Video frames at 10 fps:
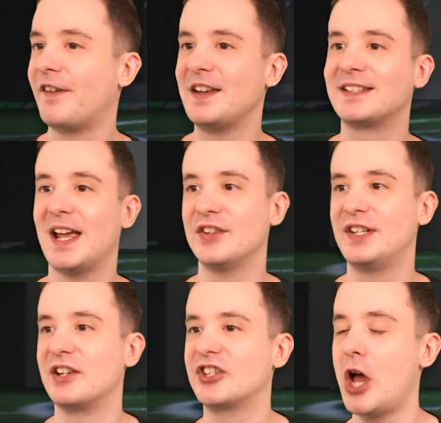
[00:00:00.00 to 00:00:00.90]

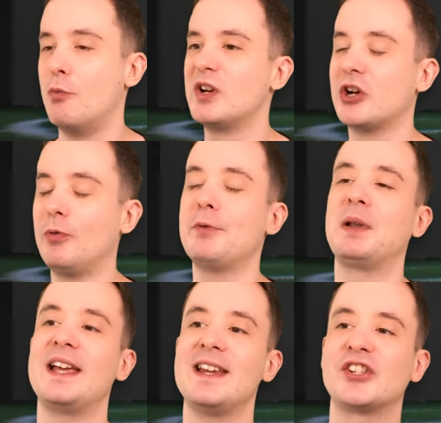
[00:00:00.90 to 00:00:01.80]
Fantastic. So we sold the
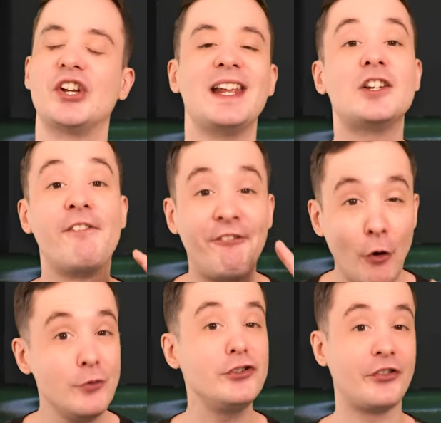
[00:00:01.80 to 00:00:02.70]
play yesterday to
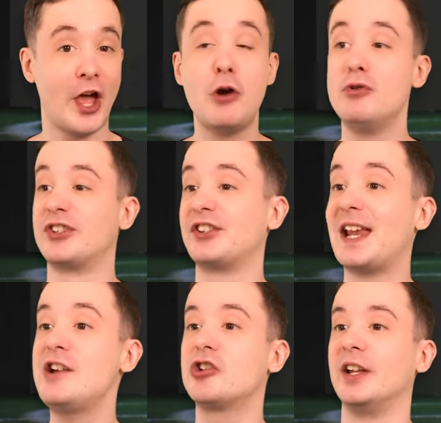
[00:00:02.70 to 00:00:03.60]
fund those,
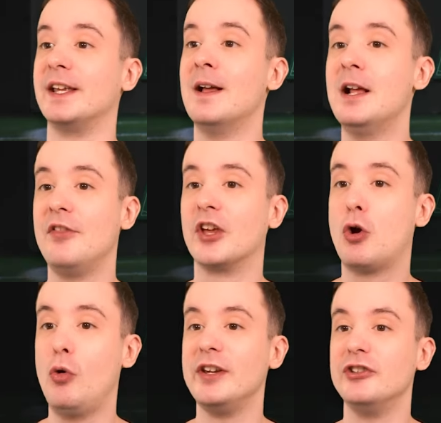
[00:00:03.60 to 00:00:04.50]
essentially. The
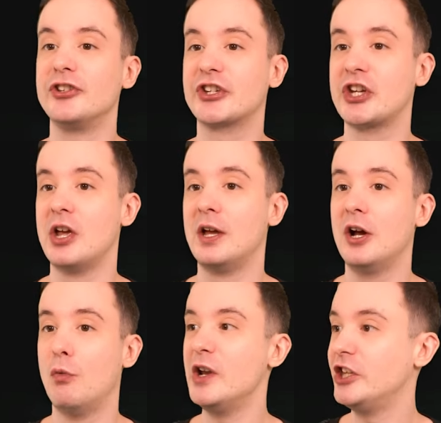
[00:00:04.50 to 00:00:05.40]
coins
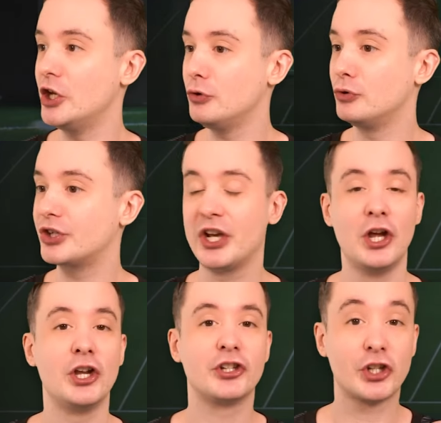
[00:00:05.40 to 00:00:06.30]
were used
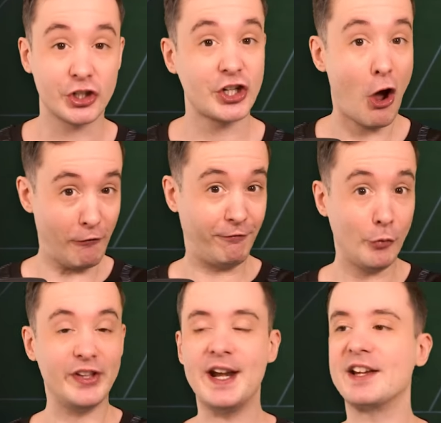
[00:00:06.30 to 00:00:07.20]
to start
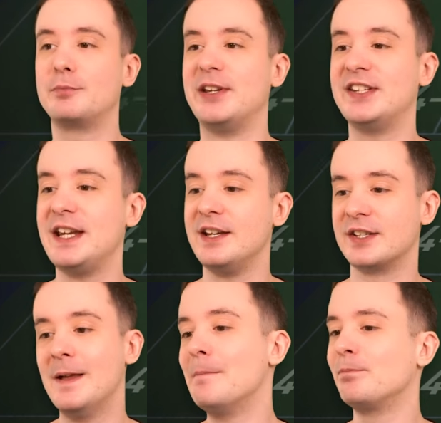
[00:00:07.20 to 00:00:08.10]
funding
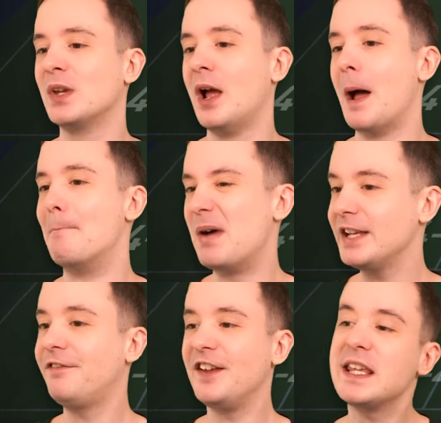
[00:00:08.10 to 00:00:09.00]
SBCs.
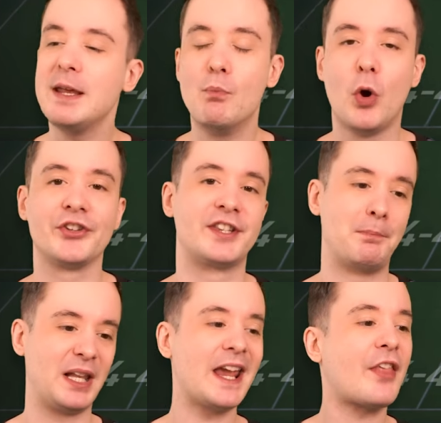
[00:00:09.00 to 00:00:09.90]
My thinking was the
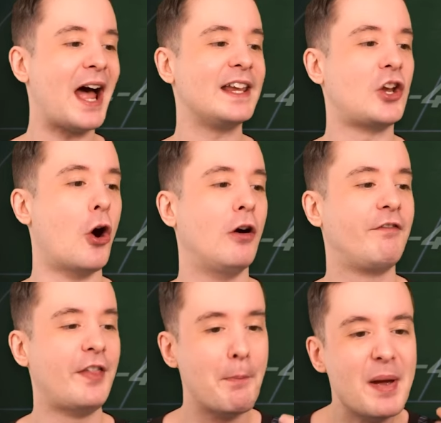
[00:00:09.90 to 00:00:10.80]
player that I got
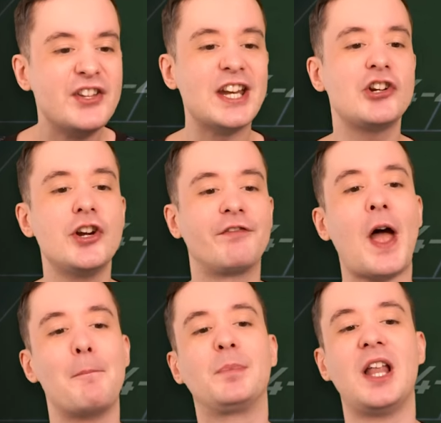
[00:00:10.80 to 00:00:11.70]
for the position of
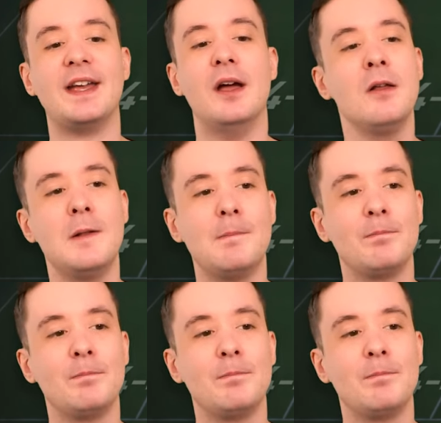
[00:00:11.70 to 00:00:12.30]
that player,